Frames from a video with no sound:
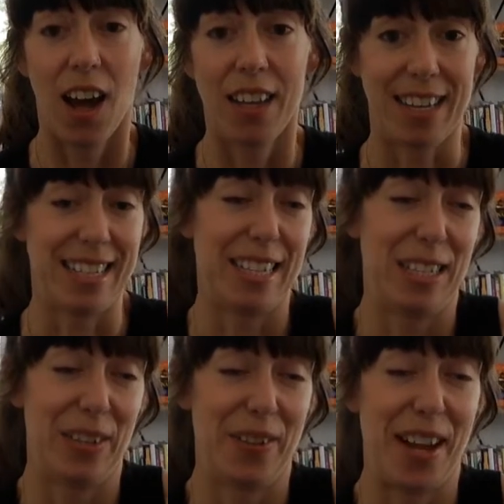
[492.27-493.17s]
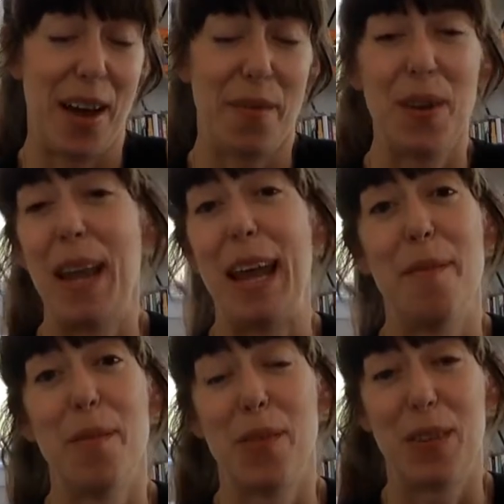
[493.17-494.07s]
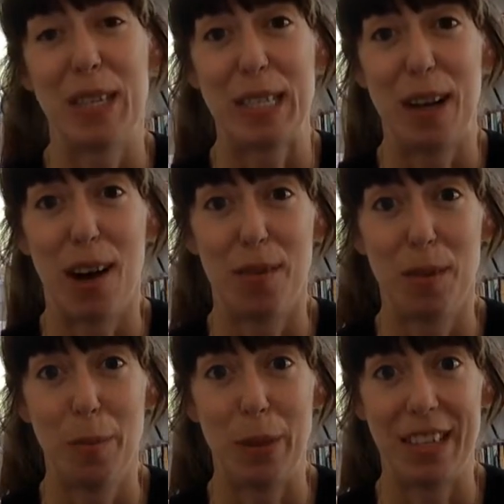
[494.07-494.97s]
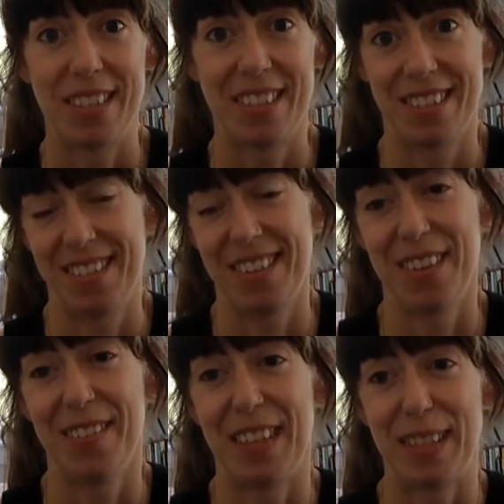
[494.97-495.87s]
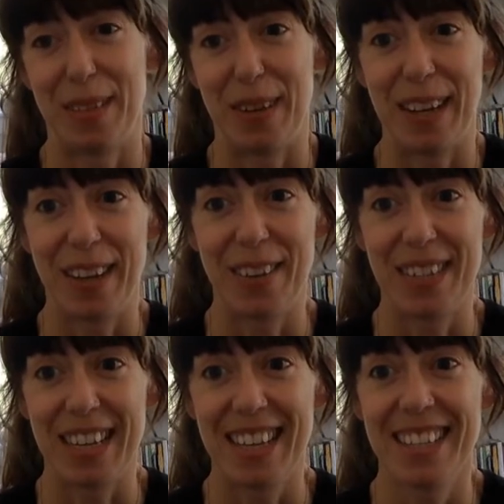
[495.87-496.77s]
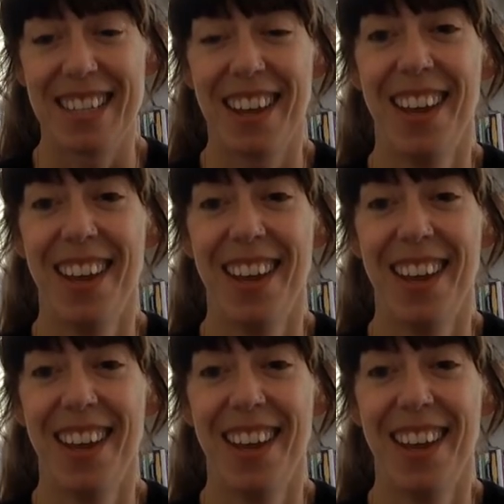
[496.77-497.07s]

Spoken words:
yes, I still don't have a name for this novel, but that's the way it goes, I guess.